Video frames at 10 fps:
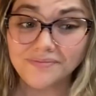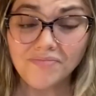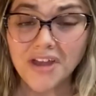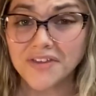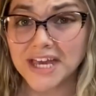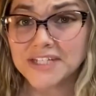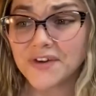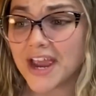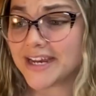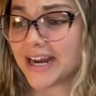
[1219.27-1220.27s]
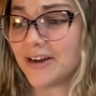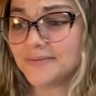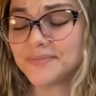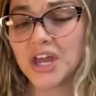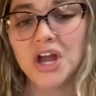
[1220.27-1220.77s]
Thanks for hanging out.
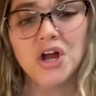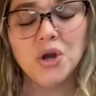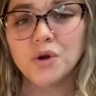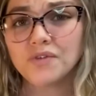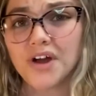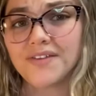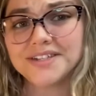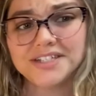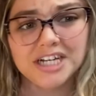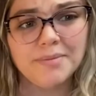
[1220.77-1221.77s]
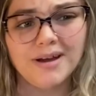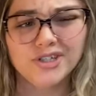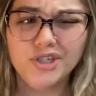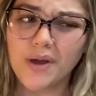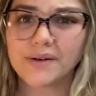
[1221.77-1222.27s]
Overall, this took about
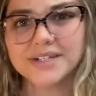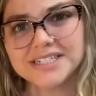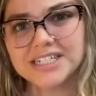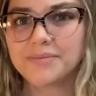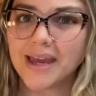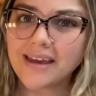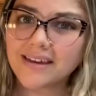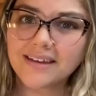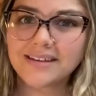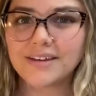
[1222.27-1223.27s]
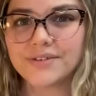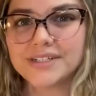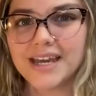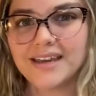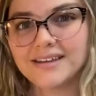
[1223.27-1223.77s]
2 hours to make, give or
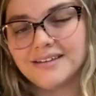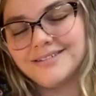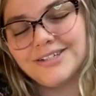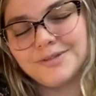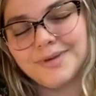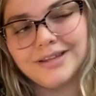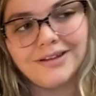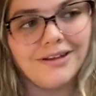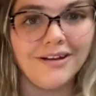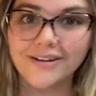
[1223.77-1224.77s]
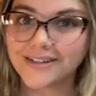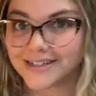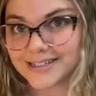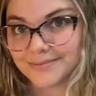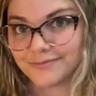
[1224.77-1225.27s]
take. Took me a little longer
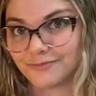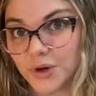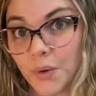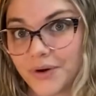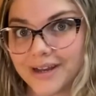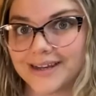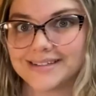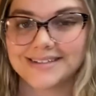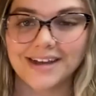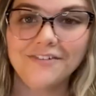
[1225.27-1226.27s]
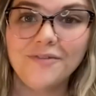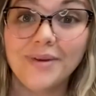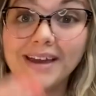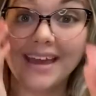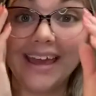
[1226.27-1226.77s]
because I'm recording and stuff,
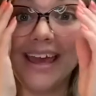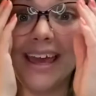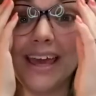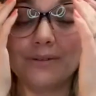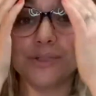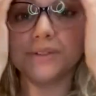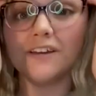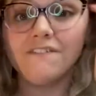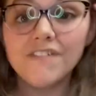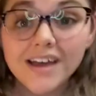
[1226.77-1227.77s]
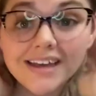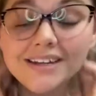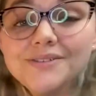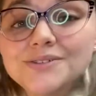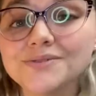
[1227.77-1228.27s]
but it was really fun. It
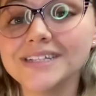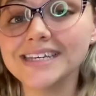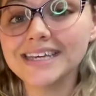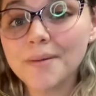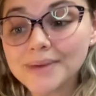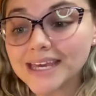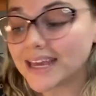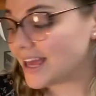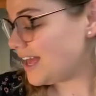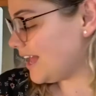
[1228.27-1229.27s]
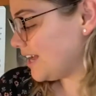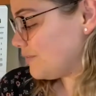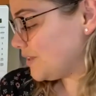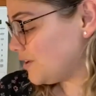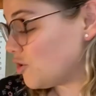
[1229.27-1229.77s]
was really yummy, and I
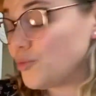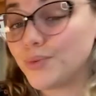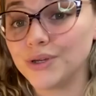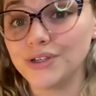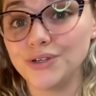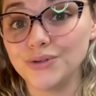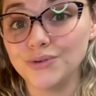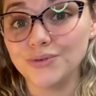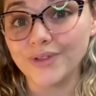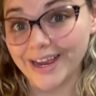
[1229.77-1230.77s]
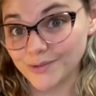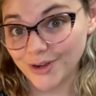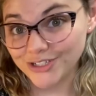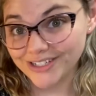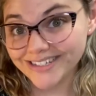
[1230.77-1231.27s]
really hope you liked
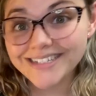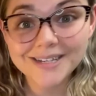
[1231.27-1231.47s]
watching this.